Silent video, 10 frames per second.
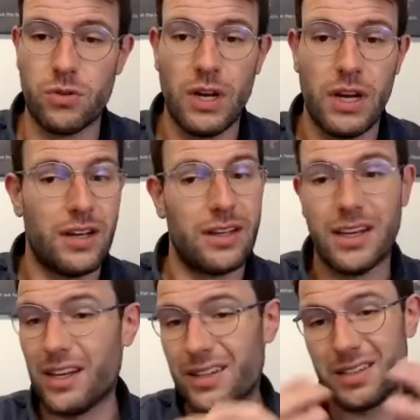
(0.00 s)
you,
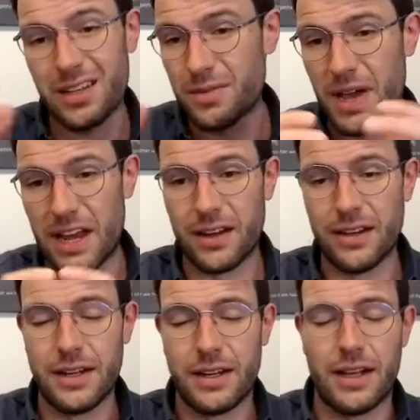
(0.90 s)
it doesn't
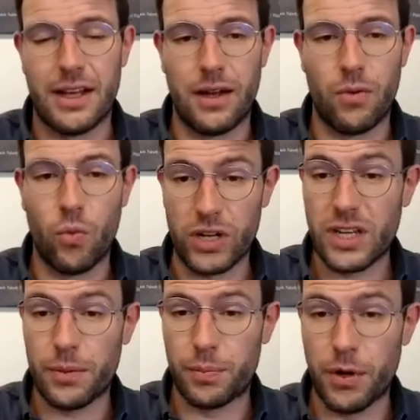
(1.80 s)
matter what
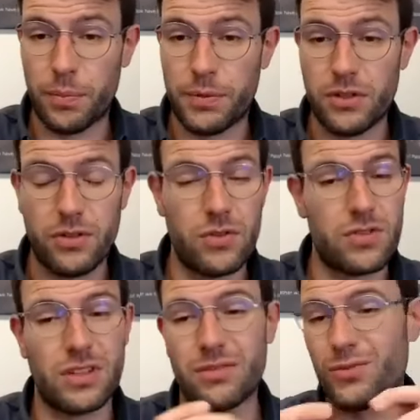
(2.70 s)
type of property you're
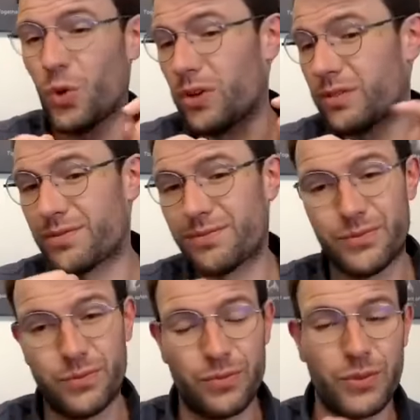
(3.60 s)
using, call it
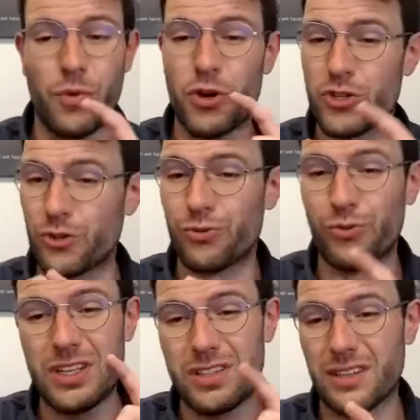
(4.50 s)
commercial,
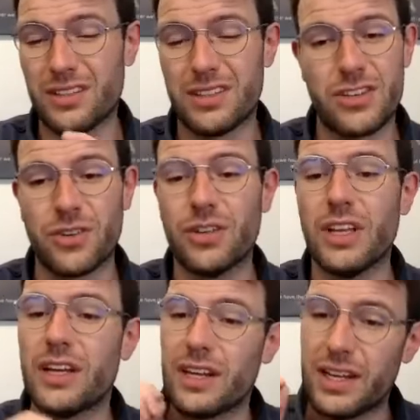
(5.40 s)
retail, industrial.
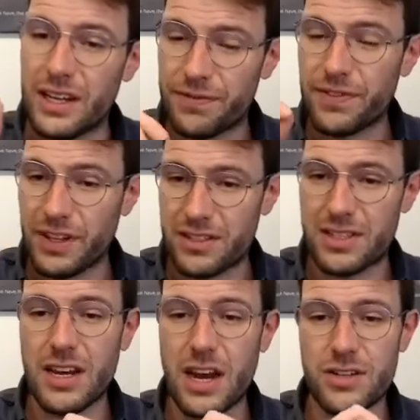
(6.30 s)
If an
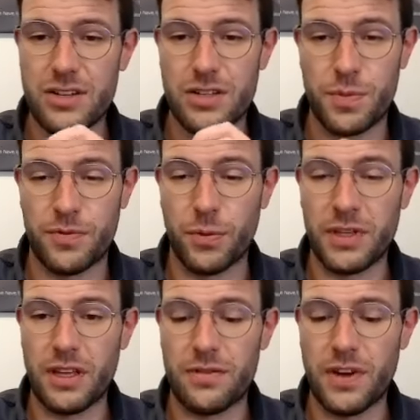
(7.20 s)
estate agent is
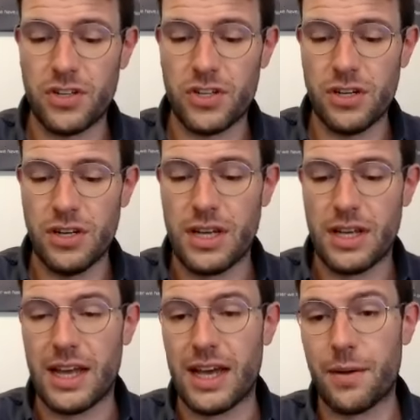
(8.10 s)
performing that function,
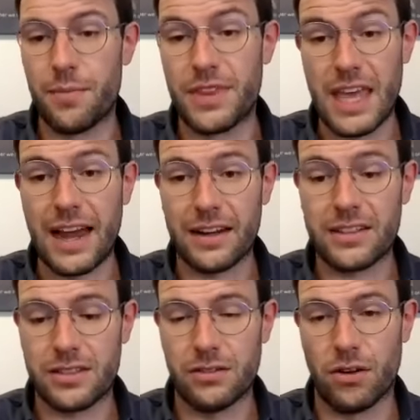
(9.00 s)
the
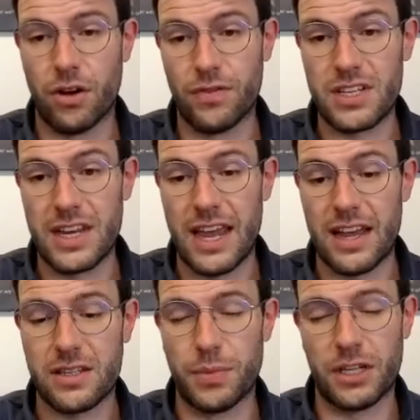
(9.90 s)
act obviously
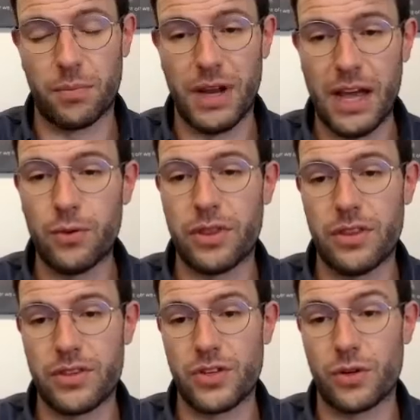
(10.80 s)
has to be complied with
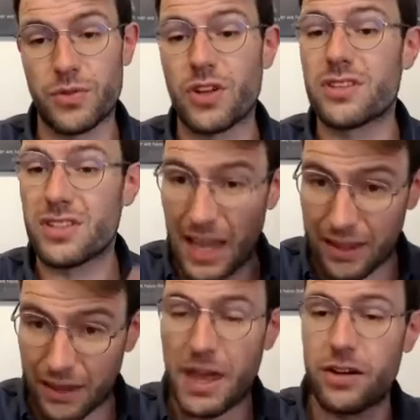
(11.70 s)
in the circumstances,
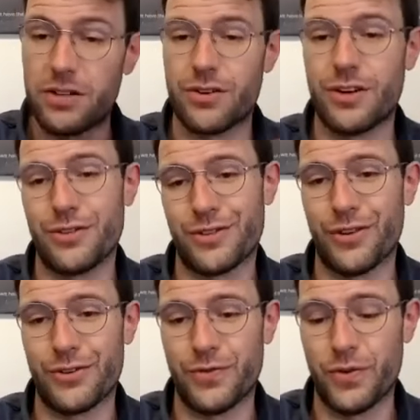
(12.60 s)
and the mandatory
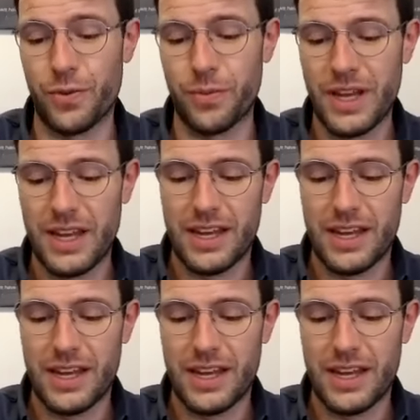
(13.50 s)
disclosure form